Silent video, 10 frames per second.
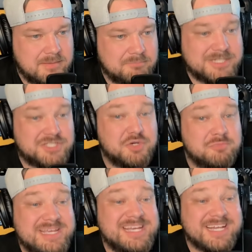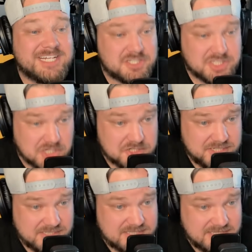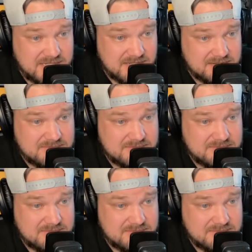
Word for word: but to be an insurgency,